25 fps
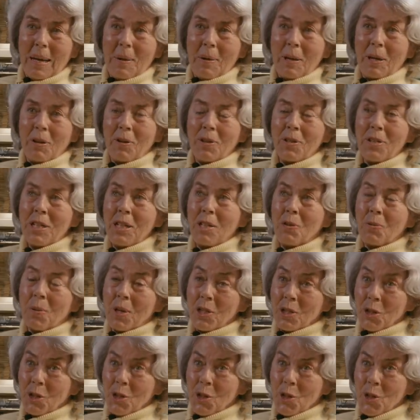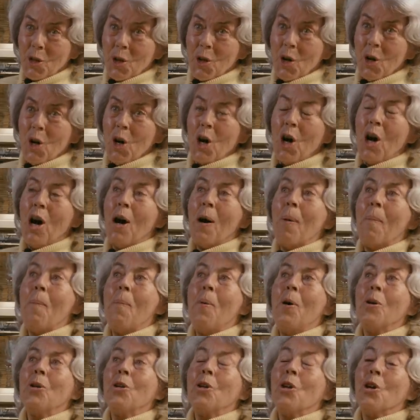because it was Dior,
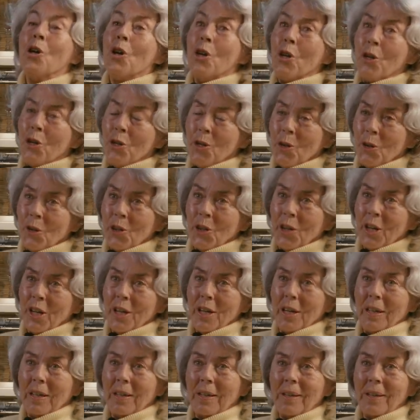but younger.